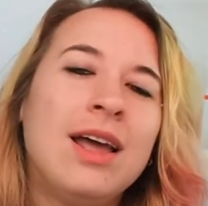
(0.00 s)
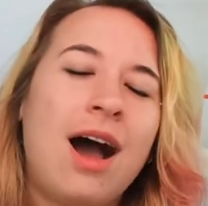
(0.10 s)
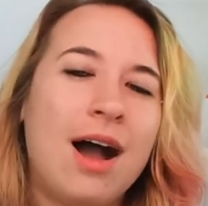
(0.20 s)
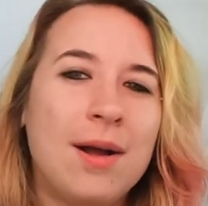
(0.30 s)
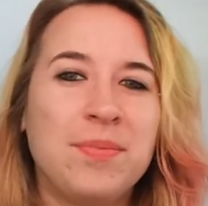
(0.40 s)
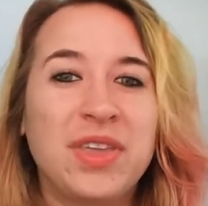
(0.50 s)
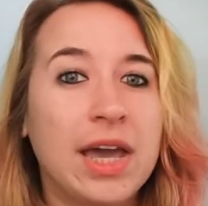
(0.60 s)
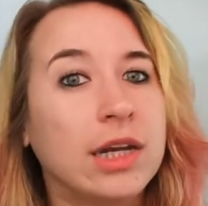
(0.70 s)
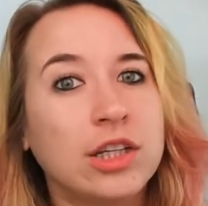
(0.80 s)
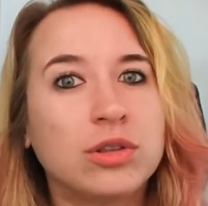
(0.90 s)

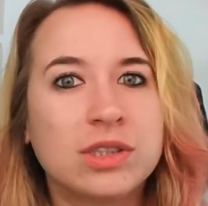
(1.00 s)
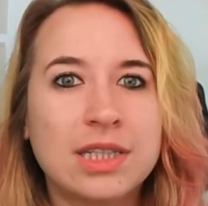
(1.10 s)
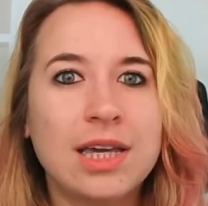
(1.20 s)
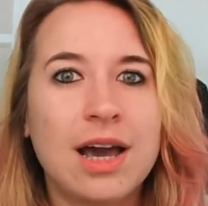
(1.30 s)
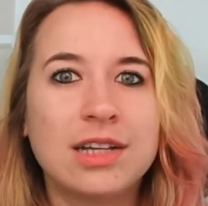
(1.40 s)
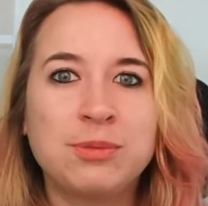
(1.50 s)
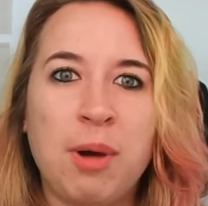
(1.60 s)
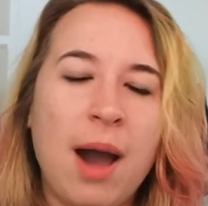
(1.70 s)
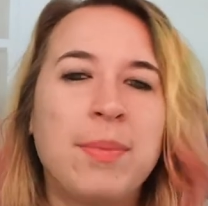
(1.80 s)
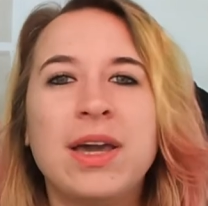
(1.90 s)
And you'll see us
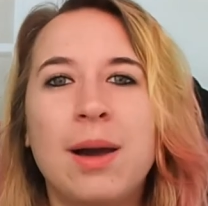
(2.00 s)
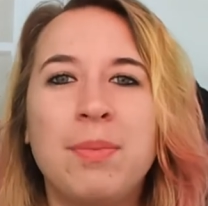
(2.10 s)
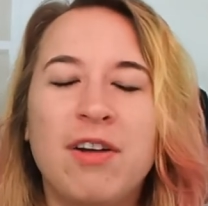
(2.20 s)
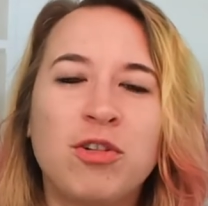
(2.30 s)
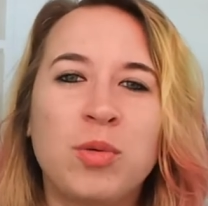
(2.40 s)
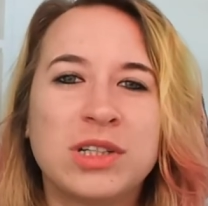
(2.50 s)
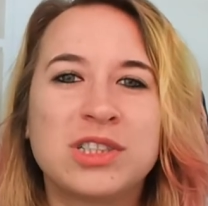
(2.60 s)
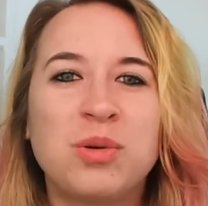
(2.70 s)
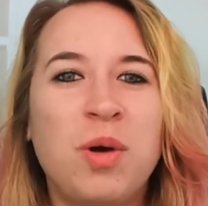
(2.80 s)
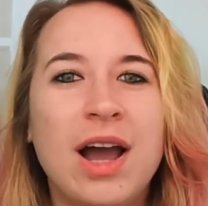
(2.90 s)
popping up every
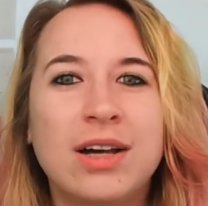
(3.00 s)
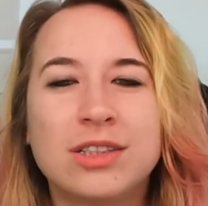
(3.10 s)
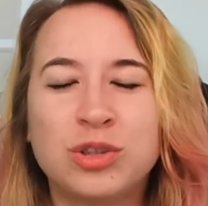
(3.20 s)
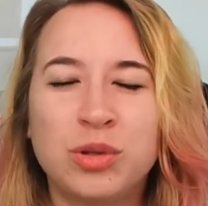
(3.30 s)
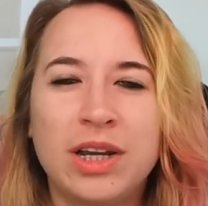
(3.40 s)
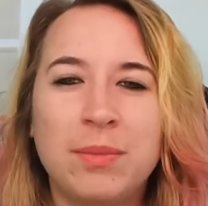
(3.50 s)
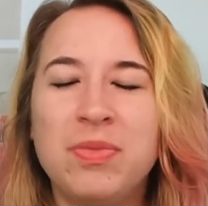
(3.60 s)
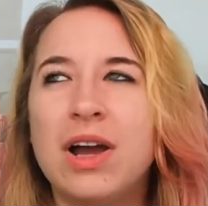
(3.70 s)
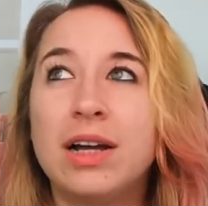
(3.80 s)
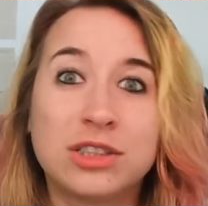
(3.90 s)
once in a while
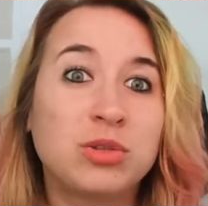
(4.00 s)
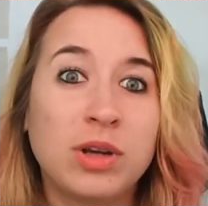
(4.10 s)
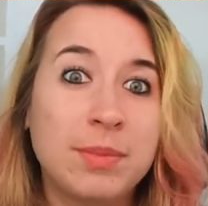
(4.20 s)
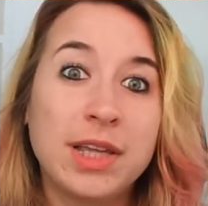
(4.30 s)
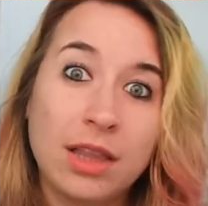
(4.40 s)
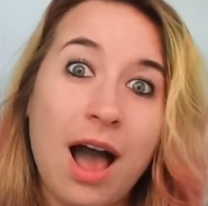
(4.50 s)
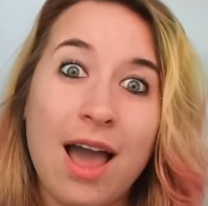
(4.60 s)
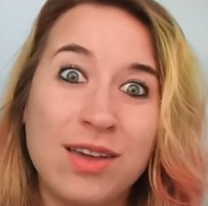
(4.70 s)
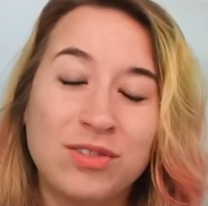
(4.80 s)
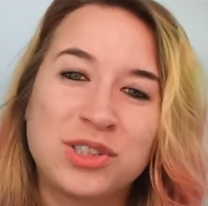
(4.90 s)
streaming
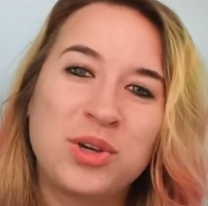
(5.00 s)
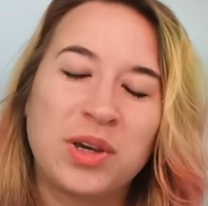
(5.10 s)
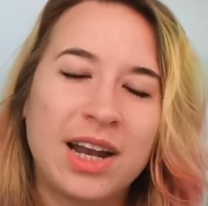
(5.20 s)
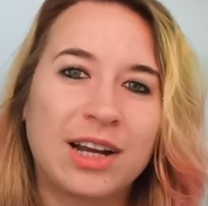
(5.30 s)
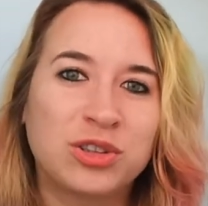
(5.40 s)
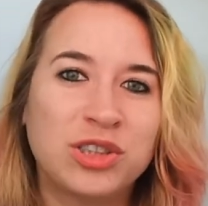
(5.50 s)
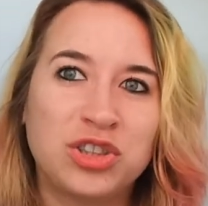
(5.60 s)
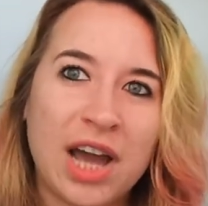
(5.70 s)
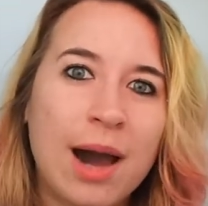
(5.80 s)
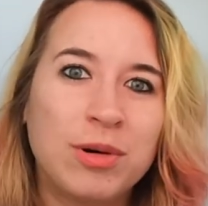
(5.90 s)
live, so you can actually
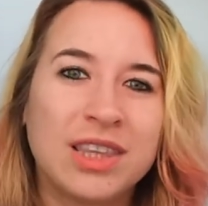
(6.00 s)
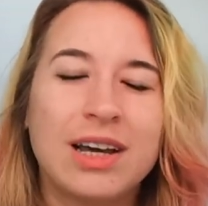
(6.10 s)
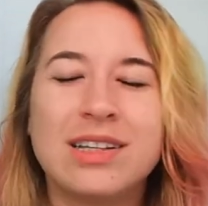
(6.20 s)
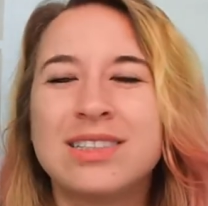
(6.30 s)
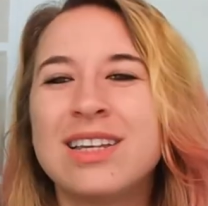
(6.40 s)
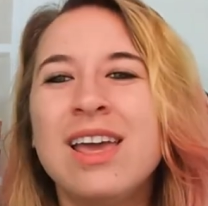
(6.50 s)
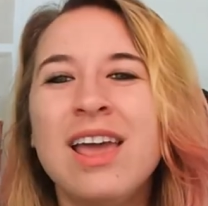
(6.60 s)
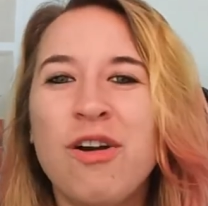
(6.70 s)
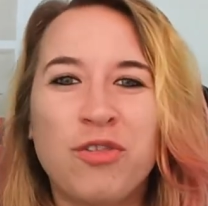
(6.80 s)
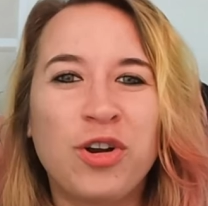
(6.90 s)
chat with us
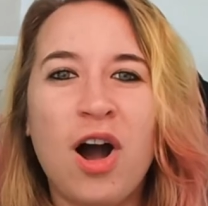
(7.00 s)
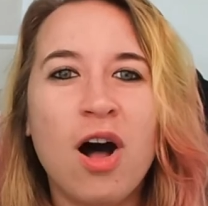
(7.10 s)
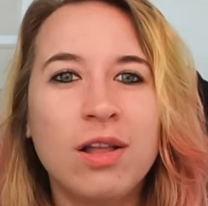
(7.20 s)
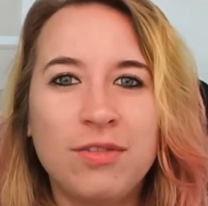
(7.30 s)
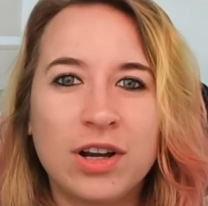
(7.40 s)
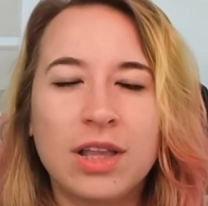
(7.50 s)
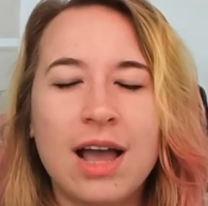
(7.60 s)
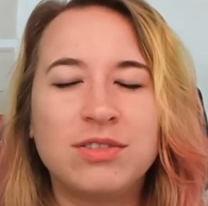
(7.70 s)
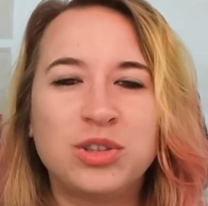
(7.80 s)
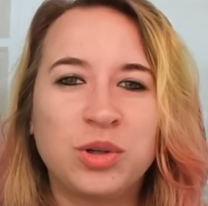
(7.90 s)
for all of our
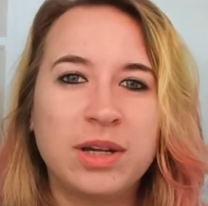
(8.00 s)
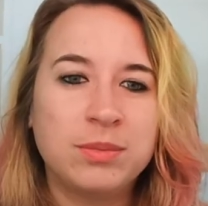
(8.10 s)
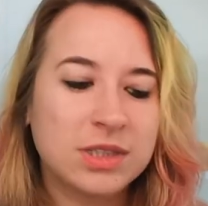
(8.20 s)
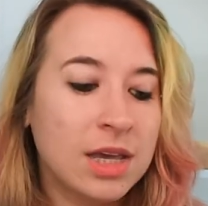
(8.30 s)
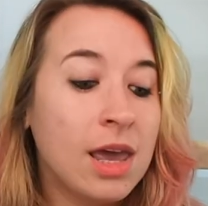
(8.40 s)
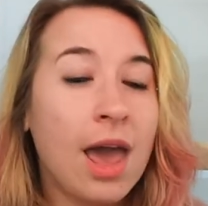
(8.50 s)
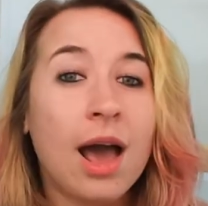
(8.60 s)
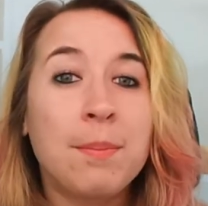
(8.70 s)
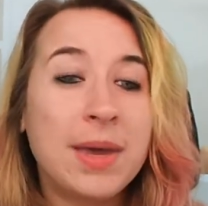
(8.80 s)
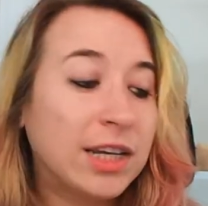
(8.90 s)
live streams.
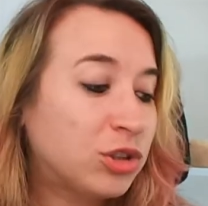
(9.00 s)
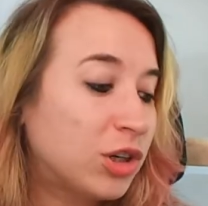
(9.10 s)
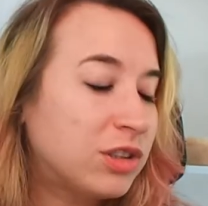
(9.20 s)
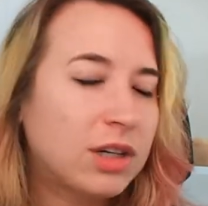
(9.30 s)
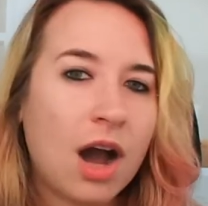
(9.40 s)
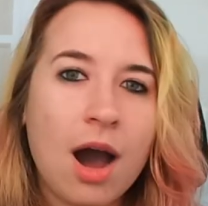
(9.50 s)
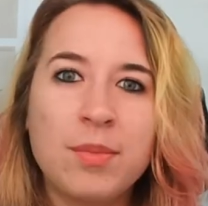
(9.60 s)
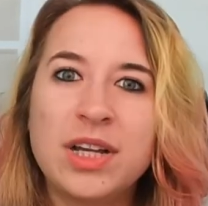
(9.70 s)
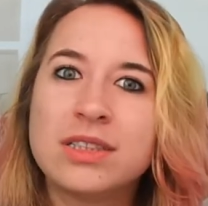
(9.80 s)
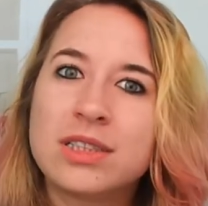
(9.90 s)
Make sure to
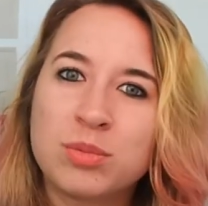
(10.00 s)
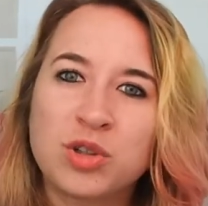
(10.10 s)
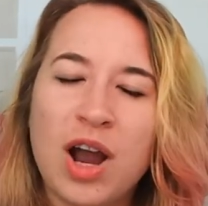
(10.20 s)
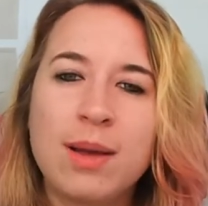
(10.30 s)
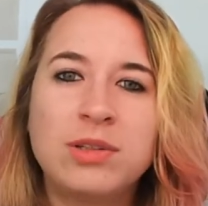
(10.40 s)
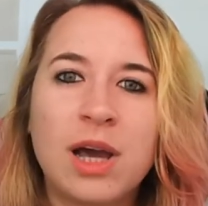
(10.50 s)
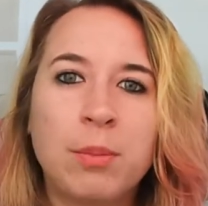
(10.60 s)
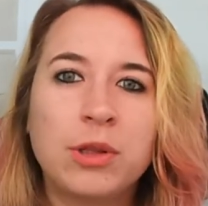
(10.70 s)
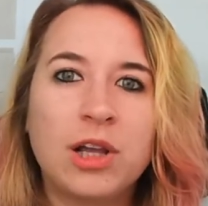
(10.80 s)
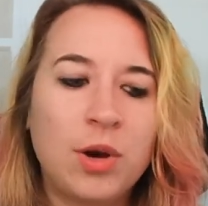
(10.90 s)
comment, subscribe down
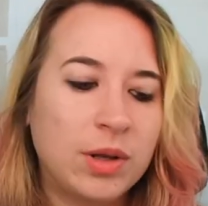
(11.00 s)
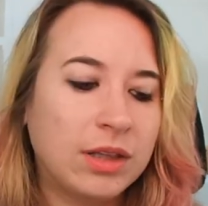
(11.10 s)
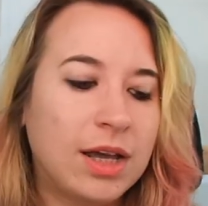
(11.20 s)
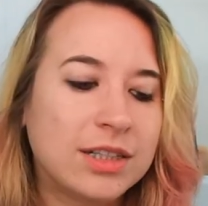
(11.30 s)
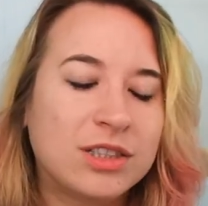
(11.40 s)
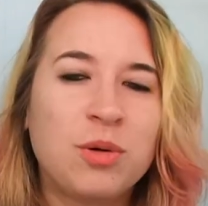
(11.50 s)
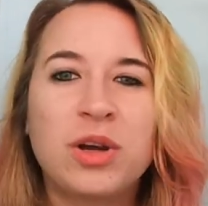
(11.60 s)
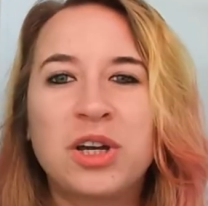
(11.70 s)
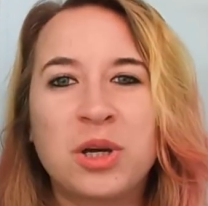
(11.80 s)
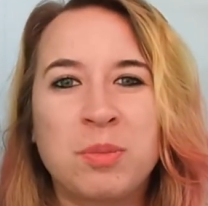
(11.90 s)
below, and let us know
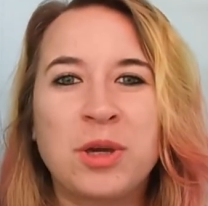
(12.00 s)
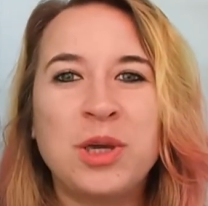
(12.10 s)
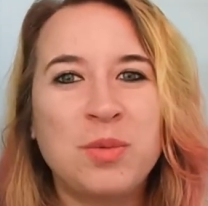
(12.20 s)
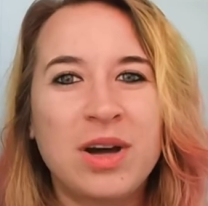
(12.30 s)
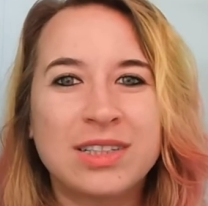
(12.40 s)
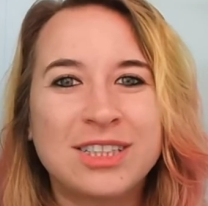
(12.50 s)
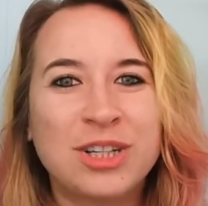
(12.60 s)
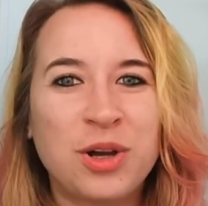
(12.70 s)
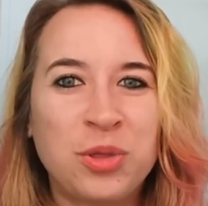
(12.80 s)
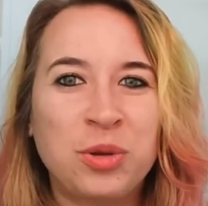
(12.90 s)
what cookbook you want us to
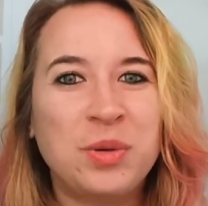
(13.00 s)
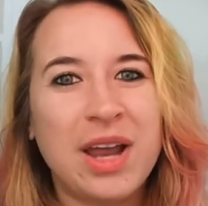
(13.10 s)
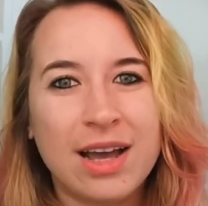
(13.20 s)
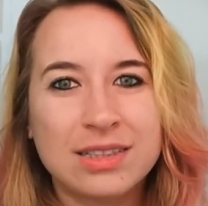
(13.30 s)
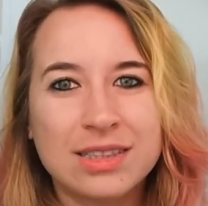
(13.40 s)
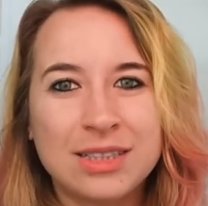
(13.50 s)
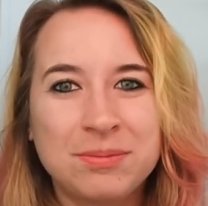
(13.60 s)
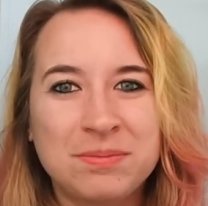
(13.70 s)
go through next.